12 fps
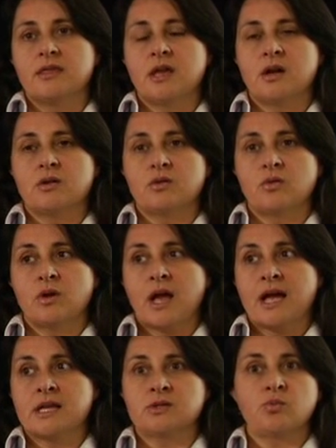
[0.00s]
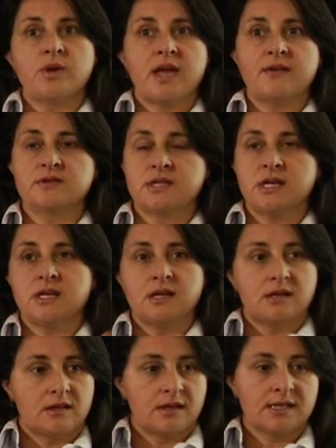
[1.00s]
that as we have seen
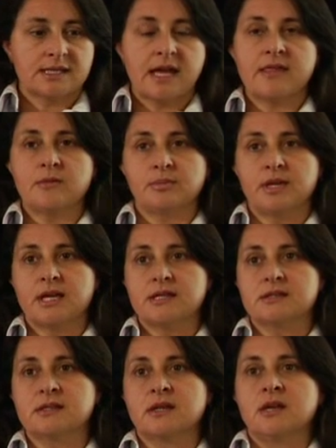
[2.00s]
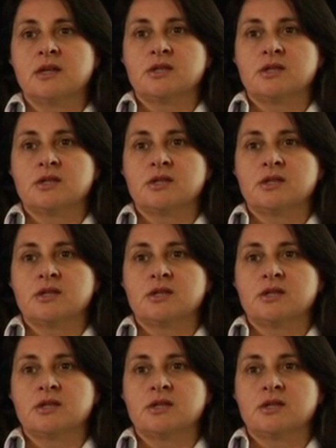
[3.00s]
in this other place